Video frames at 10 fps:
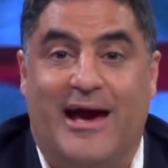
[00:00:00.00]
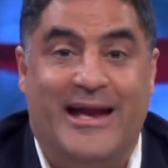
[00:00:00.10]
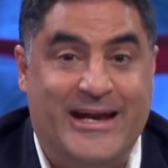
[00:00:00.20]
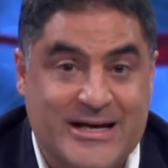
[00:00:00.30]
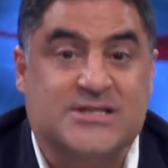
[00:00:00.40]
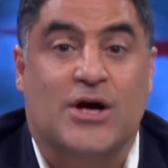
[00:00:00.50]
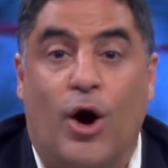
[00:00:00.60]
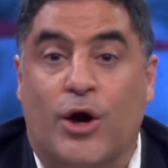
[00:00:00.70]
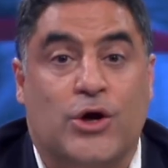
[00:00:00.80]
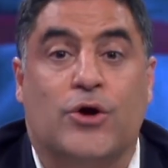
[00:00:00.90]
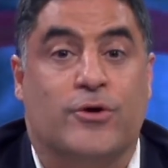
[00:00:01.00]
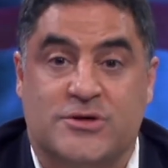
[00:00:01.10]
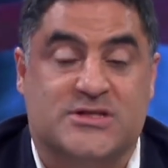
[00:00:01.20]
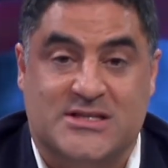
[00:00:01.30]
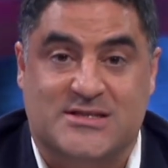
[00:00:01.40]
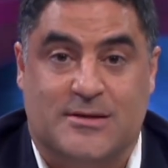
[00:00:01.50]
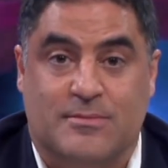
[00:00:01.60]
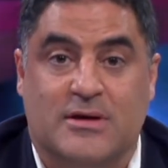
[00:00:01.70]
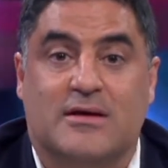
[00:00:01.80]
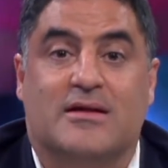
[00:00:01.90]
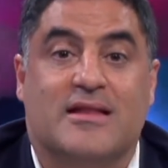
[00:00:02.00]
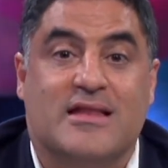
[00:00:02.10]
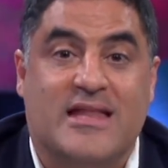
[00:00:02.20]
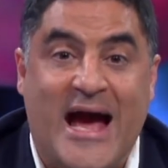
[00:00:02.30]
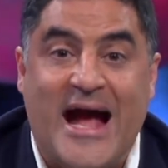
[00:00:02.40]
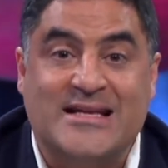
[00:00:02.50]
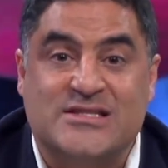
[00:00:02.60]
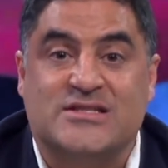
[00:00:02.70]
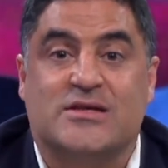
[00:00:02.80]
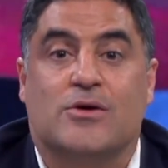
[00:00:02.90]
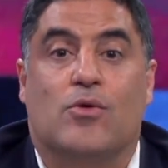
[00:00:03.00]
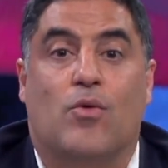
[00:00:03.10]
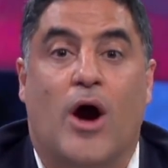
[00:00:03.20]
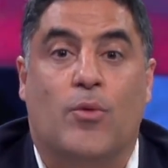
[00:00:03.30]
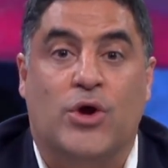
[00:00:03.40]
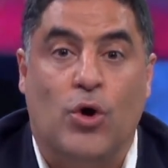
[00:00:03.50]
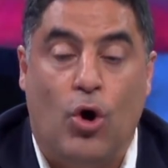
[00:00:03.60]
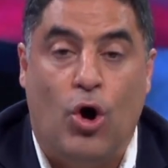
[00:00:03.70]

And it is our current system. That's why we